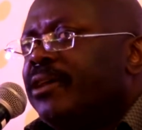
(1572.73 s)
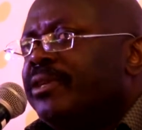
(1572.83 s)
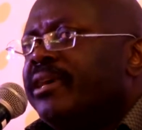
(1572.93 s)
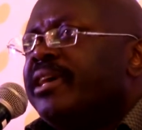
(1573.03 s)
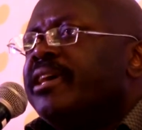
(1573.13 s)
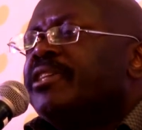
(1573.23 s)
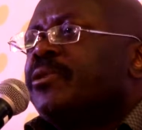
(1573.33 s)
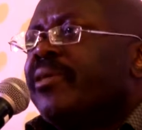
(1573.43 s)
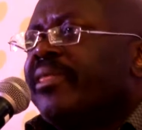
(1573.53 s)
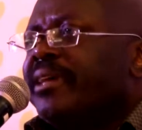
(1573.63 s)

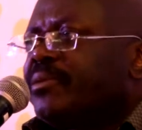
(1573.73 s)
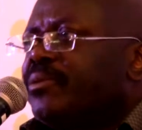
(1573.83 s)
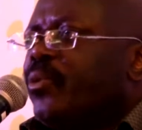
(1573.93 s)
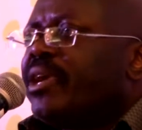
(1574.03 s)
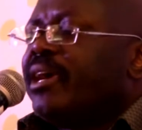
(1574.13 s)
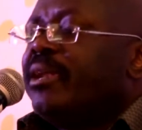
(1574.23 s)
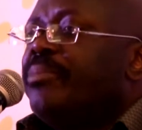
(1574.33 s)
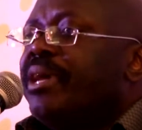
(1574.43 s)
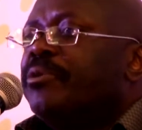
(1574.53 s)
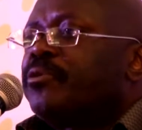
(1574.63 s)
litigation
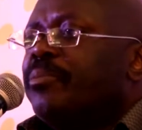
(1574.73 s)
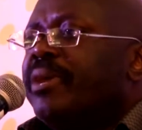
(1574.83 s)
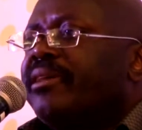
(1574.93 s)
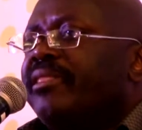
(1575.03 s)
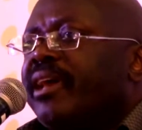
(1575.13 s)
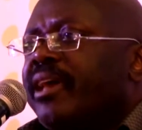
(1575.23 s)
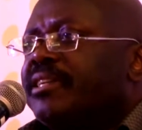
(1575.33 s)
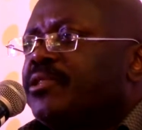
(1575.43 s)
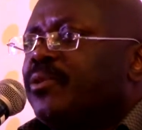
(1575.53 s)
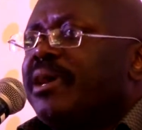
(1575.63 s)
and asking
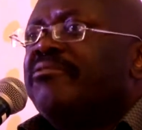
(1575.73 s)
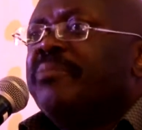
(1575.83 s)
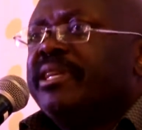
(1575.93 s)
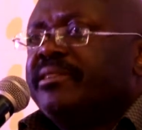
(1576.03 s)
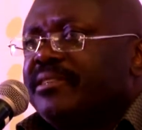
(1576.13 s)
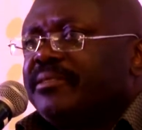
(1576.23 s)
for damages.